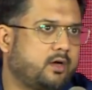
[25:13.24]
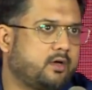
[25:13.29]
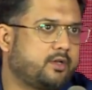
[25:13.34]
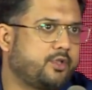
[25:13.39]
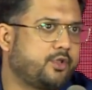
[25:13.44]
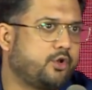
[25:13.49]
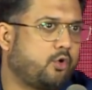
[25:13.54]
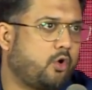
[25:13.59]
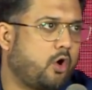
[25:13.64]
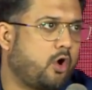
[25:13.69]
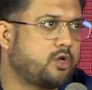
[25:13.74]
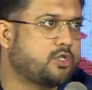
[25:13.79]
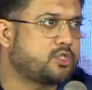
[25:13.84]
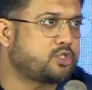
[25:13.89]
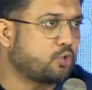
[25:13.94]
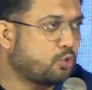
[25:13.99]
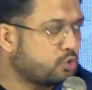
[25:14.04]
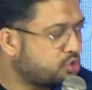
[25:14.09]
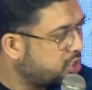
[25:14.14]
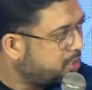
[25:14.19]
you know, on
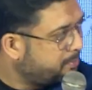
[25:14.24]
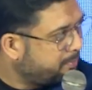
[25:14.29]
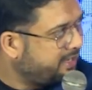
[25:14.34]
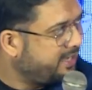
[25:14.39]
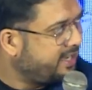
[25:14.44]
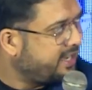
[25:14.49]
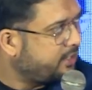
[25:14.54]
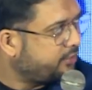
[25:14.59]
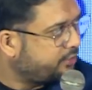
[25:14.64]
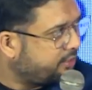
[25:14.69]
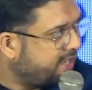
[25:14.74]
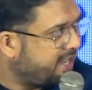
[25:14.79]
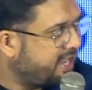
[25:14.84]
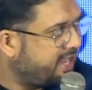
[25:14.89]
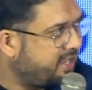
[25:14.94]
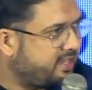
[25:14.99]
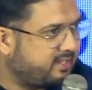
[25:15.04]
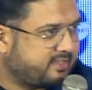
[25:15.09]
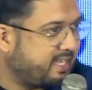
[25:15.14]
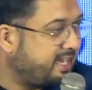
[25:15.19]
social media
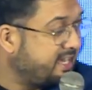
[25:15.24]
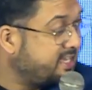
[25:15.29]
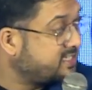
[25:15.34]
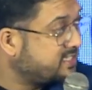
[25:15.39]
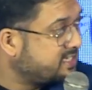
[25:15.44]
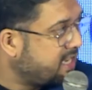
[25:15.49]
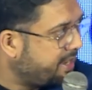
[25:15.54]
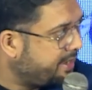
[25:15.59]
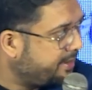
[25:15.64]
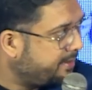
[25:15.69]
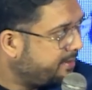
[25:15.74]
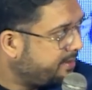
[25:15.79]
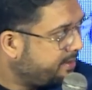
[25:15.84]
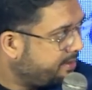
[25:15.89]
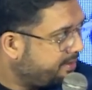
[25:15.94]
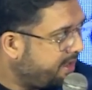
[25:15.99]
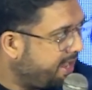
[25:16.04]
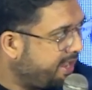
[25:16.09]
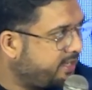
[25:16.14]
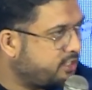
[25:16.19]
today, there is none,
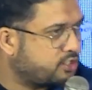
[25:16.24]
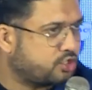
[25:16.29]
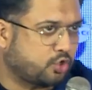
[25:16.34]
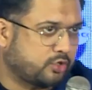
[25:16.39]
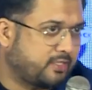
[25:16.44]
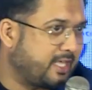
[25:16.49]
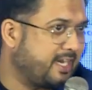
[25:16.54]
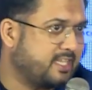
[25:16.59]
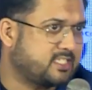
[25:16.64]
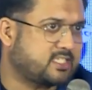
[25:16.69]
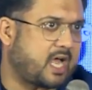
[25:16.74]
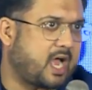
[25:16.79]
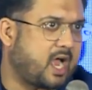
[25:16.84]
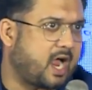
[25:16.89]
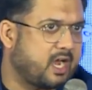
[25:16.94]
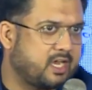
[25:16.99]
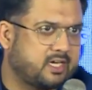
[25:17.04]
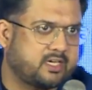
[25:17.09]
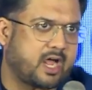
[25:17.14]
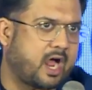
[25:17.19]
right? Correct. So there is
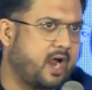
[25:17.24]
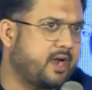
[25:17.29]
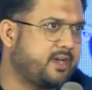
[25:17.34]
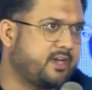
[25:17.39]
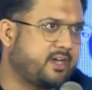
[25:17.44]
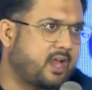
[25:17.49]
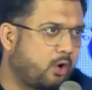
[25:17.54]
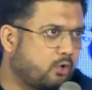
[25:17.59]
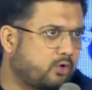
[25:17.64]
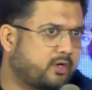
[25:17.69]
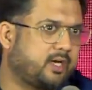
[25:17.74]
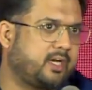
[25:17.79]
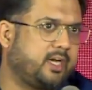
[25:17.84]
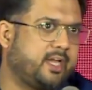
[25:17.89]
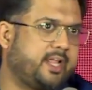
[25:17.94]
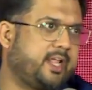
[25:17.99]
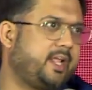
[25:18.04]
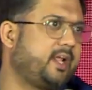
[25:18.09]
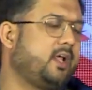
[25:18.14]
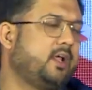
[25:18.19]

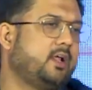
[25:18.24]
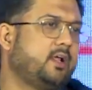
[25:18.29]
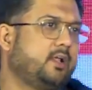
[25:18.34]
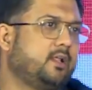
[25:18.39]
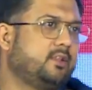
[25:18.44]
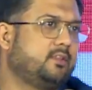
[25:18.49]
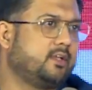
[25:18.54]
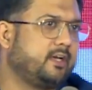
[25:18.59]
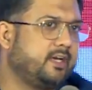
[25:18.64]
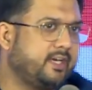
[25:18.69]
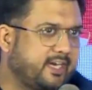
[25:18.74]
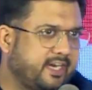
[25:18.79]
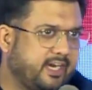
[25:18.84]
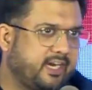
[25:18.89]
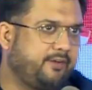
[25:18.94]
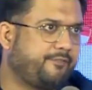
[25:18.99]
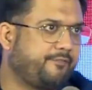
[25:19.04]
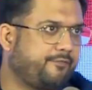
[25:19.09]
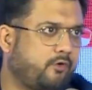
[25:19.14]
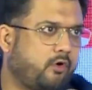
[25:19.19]
undoubtedly the need
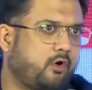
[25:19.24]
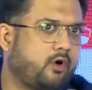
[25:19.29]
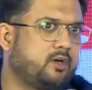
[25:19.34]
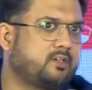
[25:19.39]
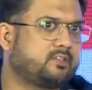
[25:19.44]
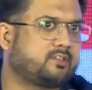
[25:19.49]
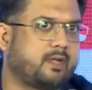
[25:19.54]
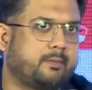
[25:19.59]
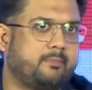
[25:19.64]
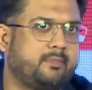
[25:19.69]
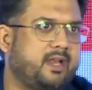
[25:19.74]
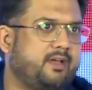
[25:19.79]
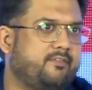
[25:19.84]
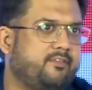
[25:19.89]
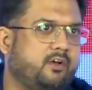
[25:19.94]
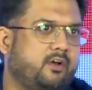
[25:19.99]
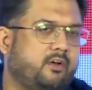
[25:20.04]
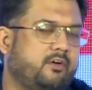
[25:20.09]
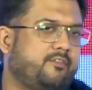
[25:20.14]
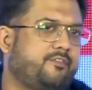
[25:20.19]
for some
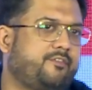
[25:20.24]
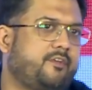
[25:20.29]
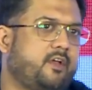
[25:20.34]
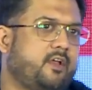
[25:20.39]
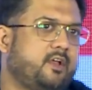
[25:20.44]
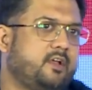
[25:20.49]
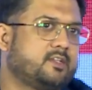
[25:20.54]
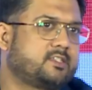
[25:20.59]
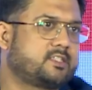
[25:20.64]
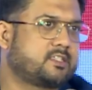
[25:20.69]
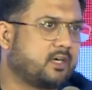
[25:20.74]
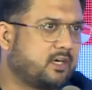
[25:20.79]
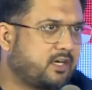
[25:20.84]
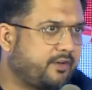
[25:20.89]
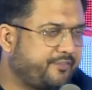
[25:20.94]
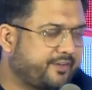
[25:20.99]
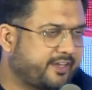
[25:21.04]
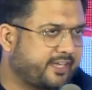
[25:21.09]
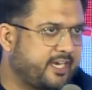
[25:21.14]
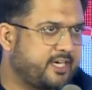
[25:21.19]
level of
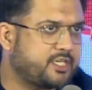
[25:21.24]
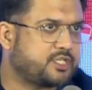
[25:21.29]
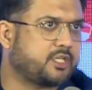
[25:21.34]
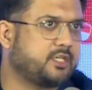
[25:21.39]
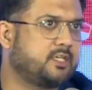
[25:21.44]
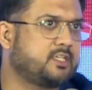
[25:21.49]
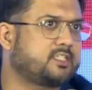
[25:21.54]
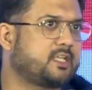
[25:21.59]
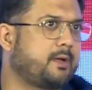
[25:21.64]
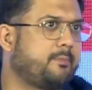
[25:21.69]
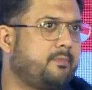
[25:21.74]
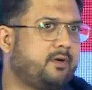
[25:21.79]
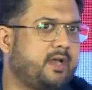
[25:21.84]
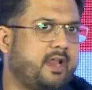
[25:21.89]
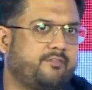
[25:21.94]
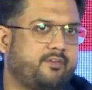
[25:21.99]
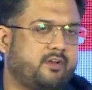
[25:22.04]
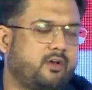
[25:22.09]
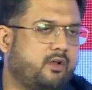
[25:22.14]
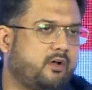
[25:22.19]
certification, some
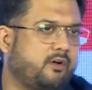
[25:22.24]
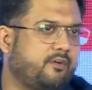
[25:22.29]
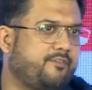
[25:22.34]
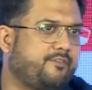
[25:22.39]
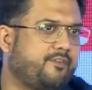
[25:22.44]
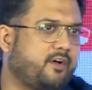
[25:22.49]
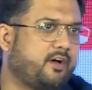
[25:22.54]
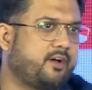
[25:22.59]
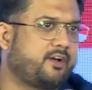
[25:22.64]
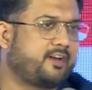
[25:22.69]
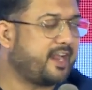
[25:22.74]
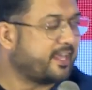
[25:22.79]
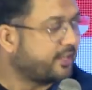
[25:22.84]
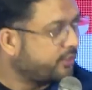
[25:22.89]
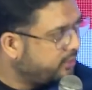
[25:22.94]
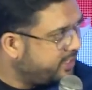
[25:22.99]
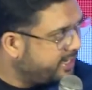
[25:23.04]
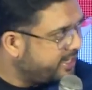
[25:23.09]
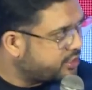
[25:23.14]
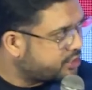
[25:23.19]
level of
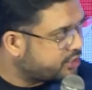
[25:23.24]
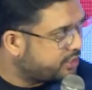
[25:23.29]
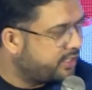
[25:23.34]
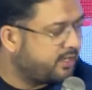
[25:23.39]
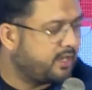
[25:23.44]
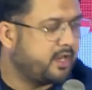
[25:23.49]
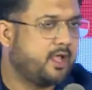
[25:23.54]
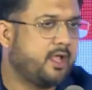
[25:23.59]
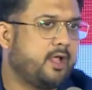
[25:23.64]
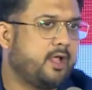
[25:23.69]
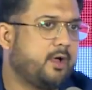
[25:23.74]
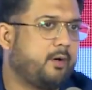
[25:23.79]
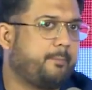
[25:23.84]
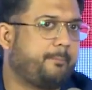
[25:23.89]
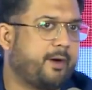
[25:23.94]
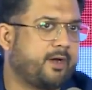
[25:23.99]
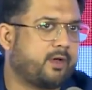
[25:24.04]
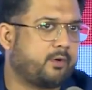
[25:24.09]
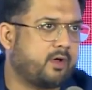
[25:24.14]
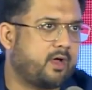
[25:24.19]
regulation.
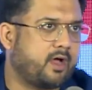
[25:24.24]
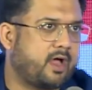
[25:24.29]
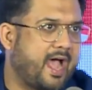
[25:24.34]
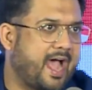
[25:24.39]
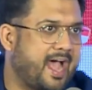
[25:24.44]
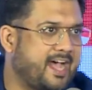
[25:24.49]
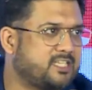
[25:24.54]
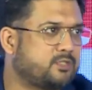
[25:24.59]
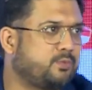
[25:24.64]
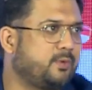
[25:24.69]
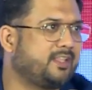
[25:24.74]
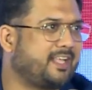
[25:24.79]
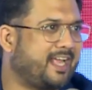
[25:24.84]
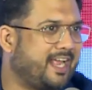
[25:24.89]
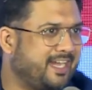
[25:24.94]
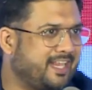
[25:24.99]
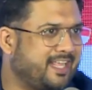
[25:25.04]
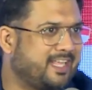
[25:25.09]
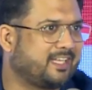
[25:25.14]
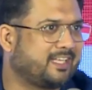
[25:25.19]
But as with
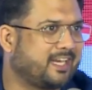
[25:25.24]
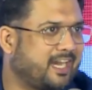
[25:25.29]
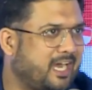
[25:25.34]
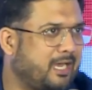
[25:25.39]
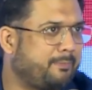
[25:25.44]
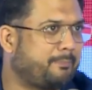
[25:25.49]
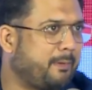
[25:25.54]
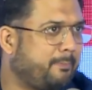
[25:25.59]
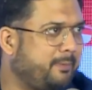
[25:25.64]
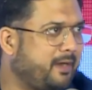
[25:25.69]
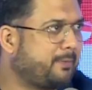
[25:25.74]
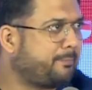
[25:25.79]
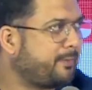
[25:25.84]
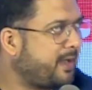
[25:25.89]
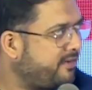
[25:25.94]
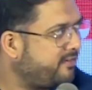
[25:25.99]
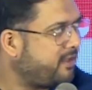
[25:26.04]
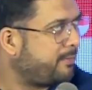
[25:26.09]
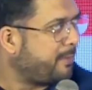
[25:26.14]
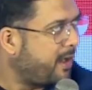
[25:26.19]
any great
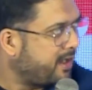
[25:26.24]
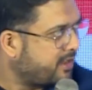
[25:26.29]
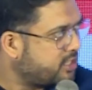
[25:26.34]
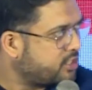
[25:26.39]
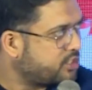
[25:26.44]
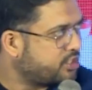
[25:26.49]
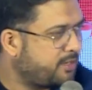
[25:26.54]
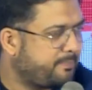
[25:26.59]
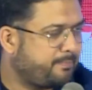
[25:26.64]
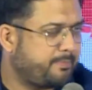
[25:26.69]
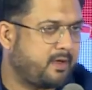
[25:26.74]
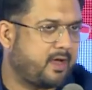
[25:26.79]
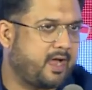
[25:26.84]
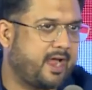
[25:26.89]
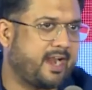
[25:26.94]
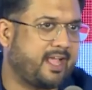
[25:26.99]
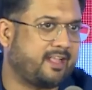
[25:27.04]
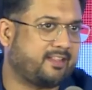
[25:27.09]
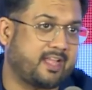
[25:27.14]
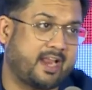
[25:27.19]
public-private partnership, and
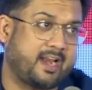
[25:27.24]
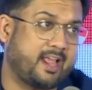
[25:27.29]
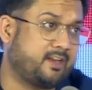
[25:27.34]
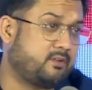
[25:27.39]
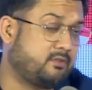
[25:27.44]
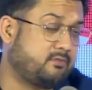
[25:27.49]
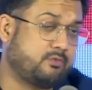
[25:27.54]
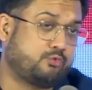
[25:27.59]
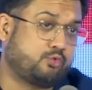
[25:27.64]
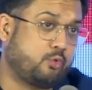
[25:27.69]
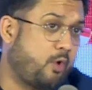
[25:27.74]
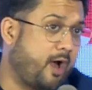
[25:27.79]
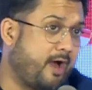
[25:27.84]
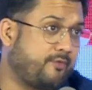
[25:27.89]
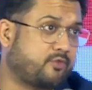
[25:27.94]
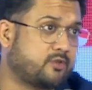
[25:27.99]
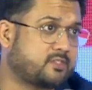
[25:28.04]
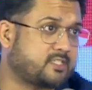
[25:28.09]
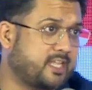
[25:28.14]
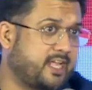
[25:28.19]
I do have
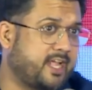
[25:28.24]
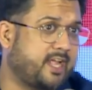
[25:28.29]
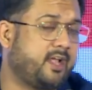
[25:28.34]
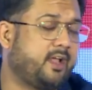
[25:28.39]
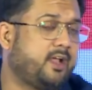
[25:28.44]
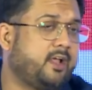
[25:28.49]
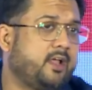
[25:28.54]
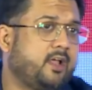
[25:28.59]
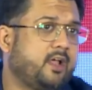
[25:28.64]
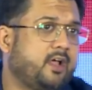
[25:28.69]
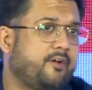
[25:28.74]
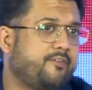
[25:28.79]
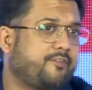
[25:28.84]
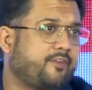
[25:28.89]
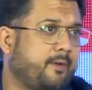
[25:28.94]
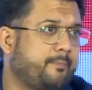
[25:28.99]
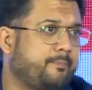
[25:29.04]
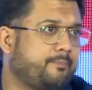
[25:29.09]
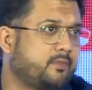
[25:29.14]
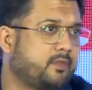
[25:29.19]
to say,
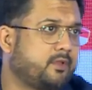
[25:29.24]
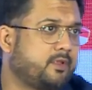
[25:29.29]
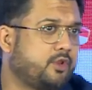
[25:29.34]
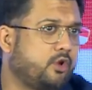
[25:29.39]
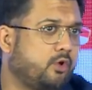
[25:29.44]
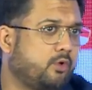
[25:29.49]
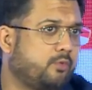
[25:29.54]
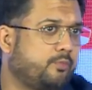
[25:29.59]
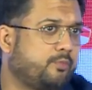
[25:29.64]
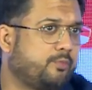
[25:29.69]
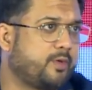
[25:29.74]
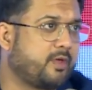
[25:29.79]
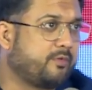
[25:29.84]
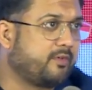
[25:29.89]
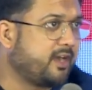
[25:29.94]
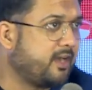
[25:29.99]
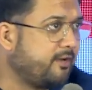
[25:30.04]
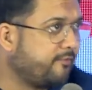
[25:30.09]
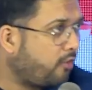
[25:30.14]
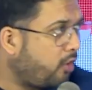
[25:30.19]
from, you know, we were
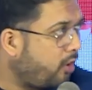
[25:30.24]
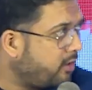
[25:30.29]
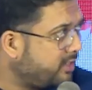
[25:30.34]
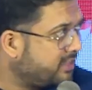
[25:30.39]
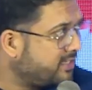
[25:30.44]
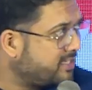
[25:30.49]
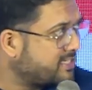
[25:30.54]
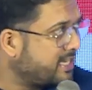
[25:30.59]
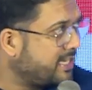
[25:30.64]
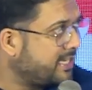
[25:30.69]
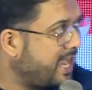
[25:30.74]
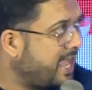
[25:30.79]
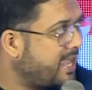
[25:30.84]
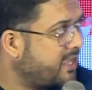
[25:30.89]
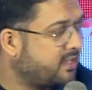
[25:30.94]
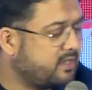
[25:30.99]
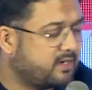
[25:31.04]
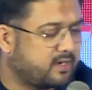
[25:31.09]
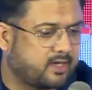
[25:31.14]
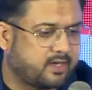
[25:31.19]
involved in this
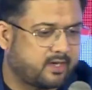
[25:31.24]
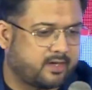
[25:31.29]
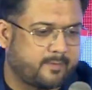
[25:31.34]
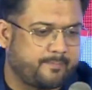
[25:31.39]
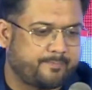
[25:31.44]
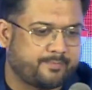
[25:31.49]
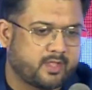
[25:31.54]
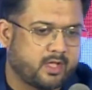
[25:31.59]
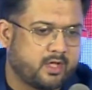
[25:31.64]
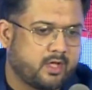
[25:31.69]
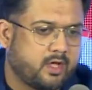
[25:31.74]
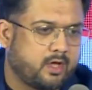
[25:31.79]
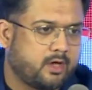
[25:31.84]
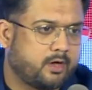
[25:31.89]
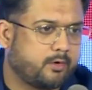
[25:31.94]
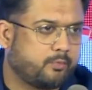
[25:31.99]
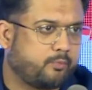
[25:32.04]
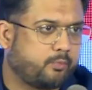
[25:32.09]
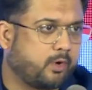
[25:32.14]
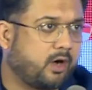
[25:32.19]
entire
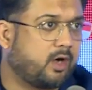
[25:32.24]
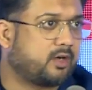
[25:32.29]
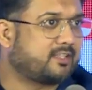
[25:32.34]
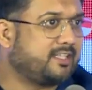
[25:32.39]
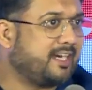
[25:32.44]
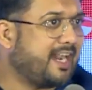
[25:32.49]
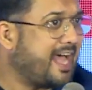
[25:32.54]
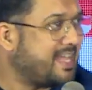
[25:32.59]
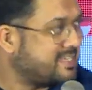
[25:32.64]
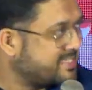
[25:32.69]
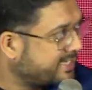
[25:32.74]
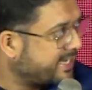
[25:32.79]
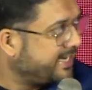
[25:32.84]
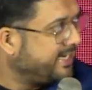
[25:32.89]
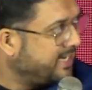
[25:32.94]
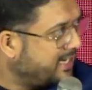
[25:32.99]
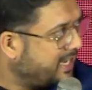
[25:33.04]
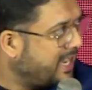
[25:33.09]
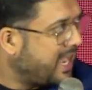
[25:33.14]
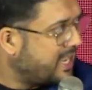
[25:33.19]
work that ASCII
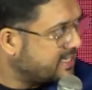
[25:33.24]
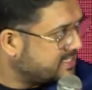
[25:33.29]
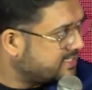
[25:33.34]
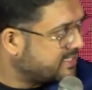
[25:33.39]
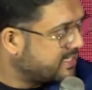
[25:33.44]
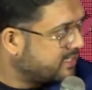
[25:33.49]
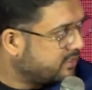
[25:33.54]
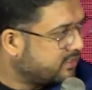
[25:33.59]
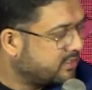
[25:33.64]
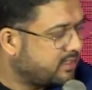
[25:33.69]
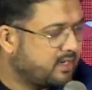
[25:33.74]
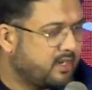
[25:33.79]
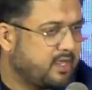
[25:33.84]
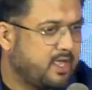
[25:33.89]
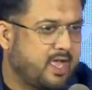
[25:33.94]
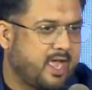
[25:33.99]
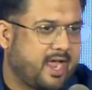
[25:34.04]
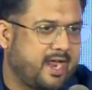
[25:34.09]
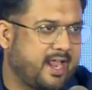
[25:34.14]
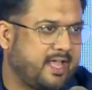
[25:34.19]
did last year,
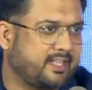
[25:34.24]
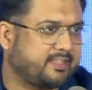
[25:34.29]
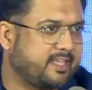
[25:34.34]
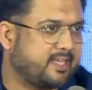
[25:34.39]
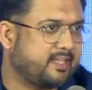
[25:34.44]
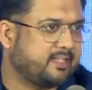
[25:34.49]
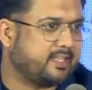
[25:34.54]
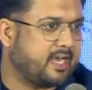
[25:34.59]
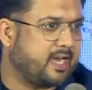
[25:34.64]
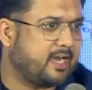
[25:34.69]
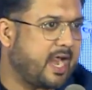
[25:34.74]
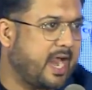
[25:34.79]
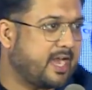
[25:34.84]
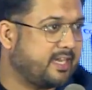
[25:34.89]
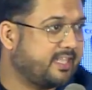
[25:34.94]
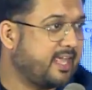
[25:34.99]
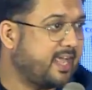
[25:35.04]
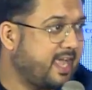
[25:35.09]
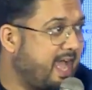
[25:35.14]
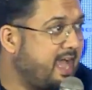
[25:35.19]
and I think that, and
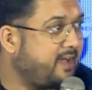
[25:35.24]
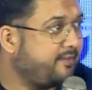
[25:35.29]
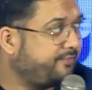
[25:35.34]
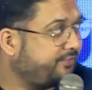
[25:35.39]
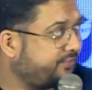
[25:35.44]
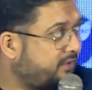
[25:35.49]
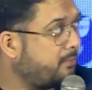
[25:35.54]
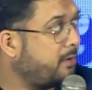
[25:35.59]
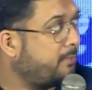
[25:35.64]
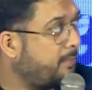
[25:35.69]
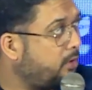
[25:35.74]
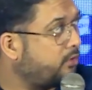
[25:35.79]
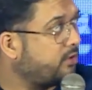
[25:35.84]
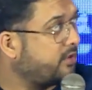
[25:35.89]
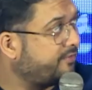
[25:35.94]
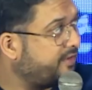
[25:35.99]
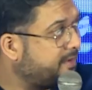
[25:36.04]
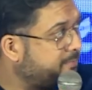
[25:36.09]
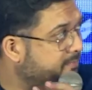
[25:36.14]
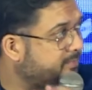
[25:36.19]
they have some amount
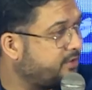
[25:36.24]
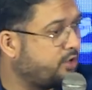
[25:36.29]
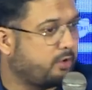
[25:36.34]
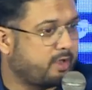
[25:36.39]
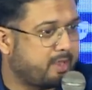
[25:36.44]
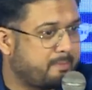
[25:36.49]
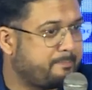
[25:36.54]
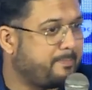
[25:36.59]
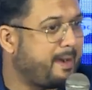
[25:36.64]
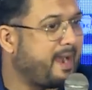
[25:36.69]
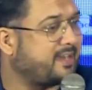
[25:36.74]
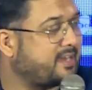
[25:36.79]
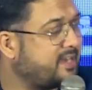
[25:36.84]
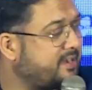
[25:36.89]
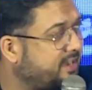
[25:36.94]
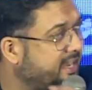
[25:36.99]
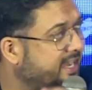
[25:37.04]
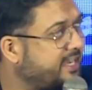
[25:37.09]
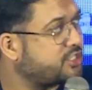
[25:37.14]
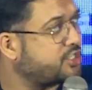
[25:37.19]
of, you know, impact and
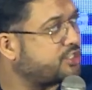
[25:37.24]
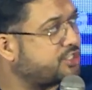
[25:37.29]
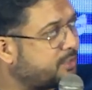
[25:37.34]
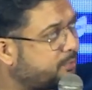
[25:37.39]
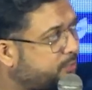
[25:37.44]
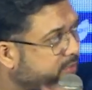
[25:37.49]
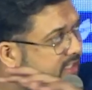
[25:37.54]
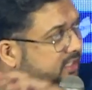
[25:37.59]
relationship with the